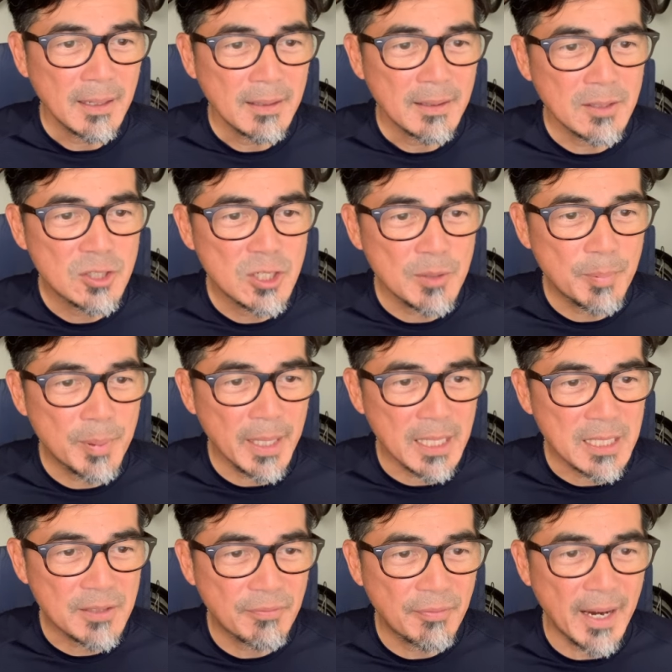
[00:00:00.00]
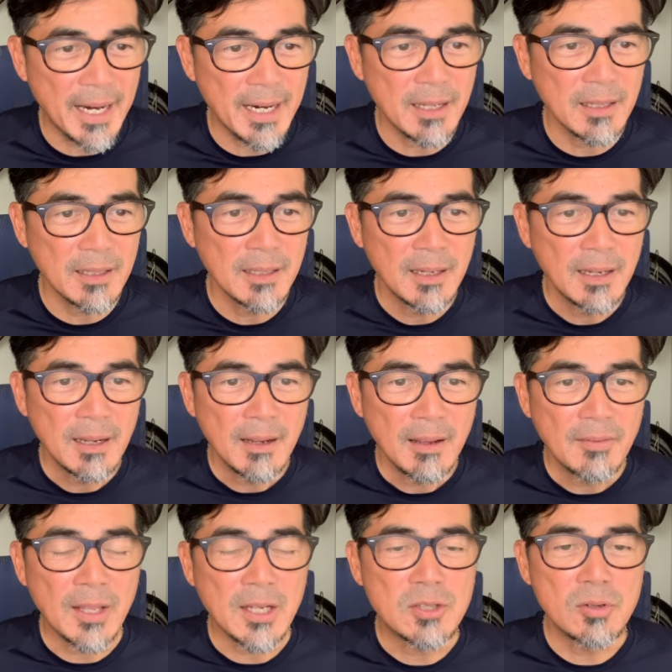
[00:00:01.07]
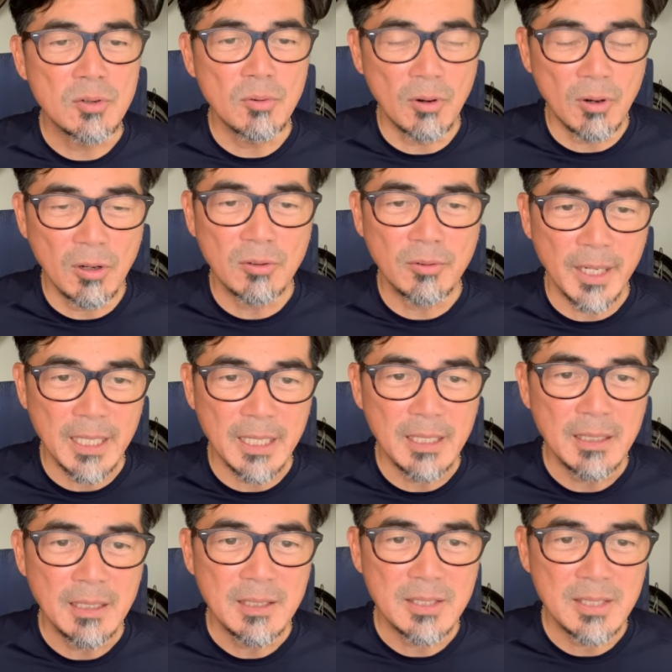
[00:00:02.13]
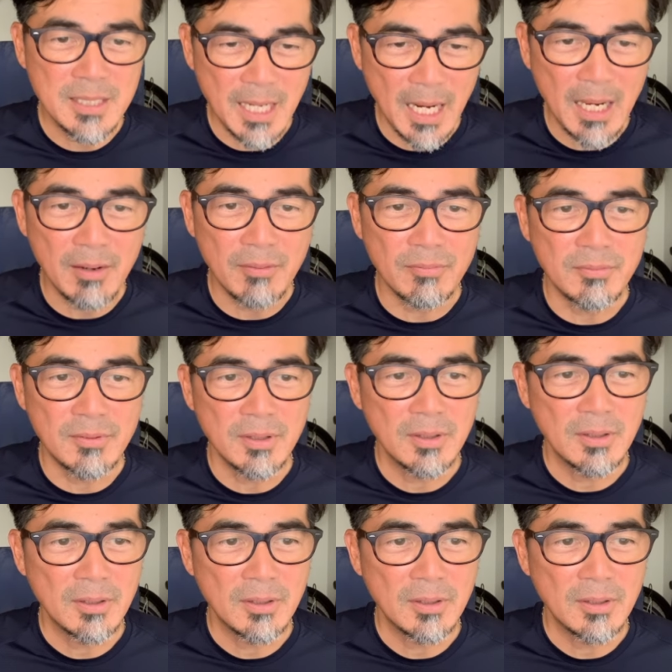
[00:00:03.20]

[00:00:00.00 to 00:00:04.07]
the GPX file that you already saved.